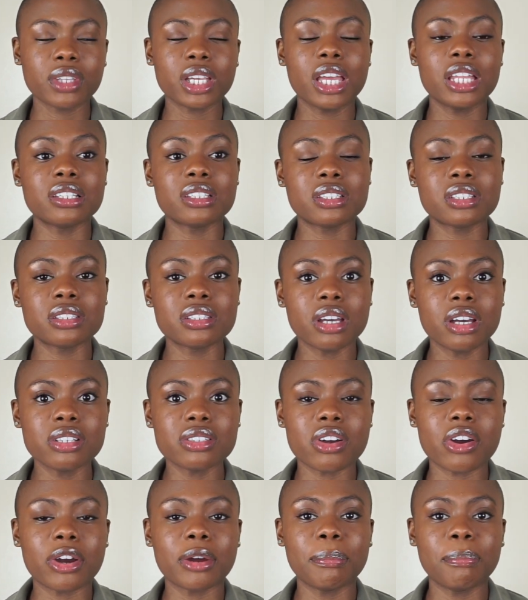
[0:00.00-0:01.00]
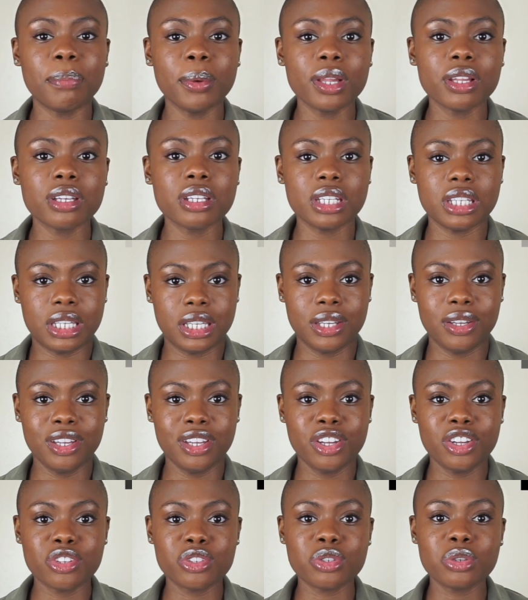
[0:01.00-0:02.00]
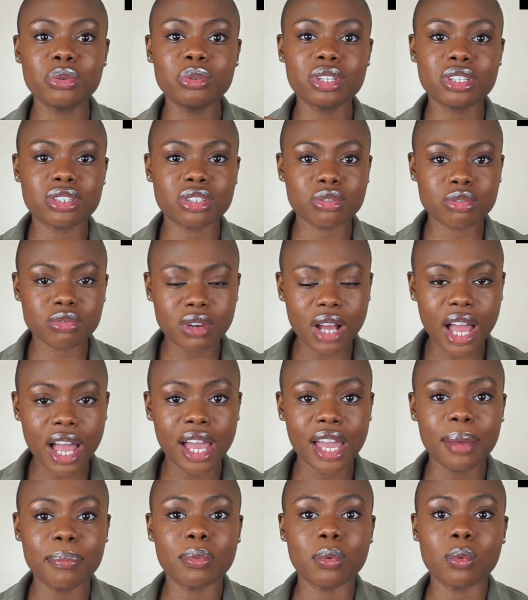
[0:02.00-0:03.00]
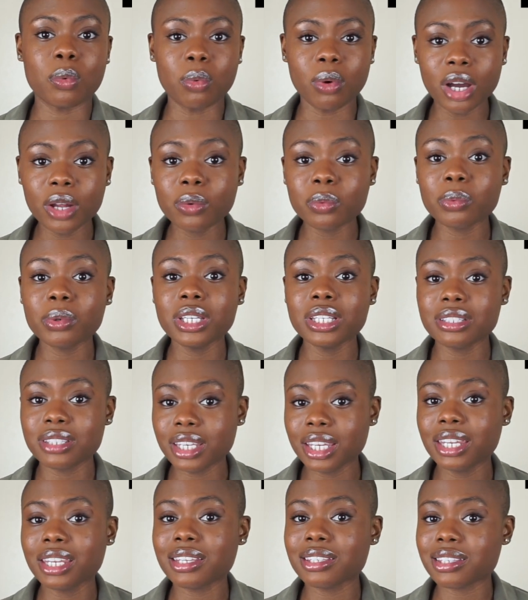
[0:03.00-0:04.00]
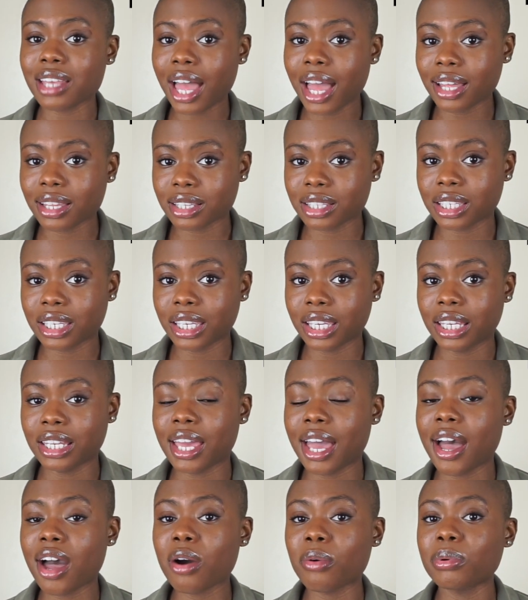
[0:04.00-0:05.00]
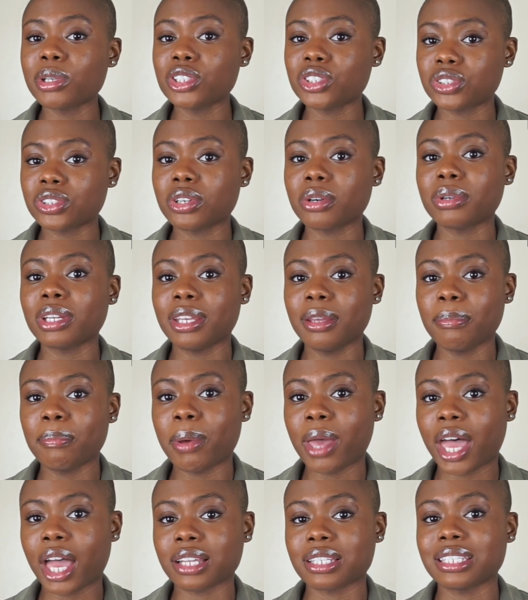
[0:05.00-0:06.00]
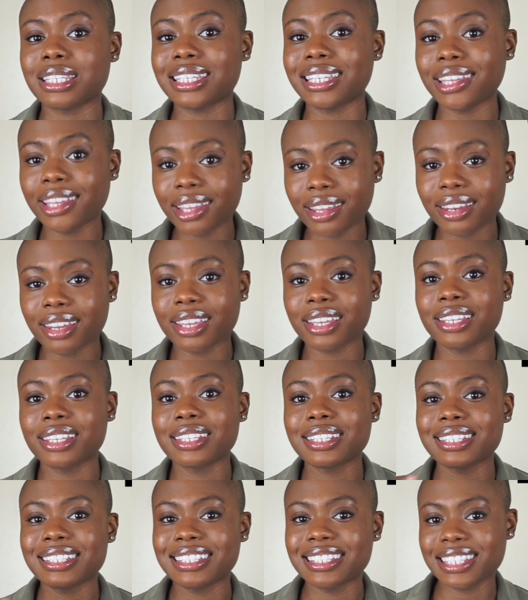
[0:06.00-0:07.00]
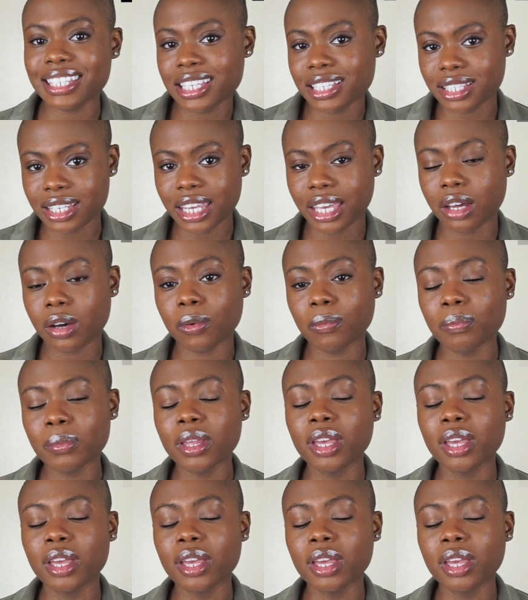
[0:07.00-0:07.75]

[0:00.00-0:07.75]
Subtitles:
and stunt our ability to describe what we did exactly and how we showed impact in detail.